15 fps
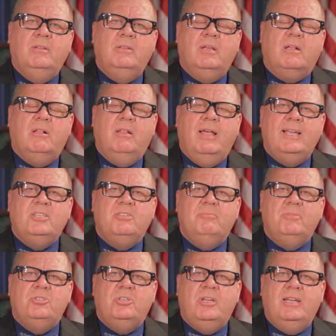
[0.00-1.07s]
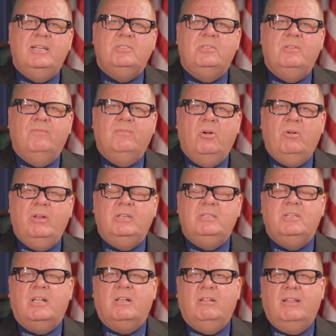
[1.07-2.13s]
The collection machine is devoted
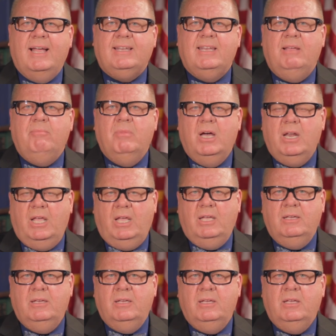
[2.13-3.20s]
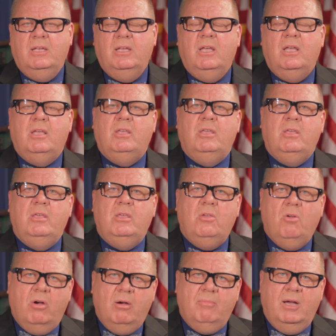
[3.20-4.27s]
to collecting money,
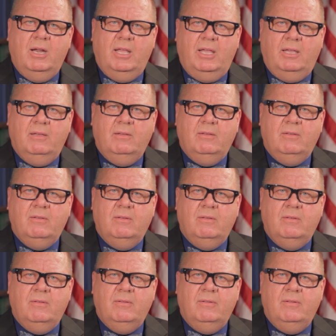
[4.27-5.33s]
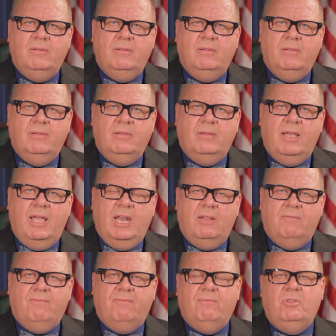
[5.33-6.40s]
your money. And
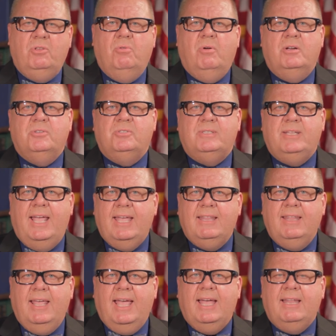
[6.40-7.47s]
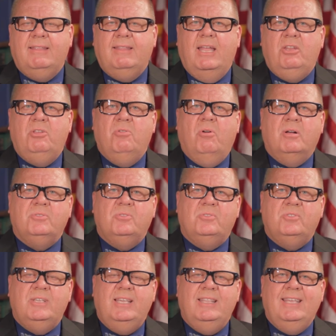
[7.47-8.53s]
if you understand that, then you also
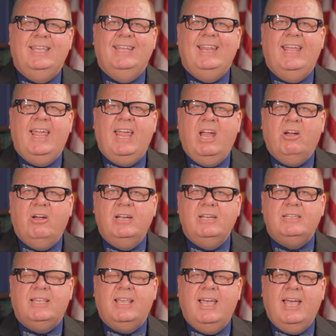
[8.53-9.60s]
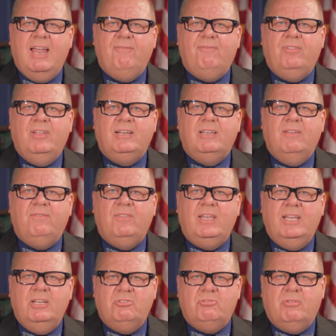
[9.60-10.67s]
see the inherent conflict of
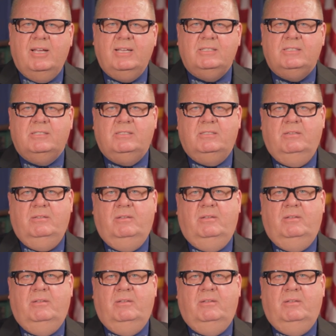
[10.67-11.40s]
interests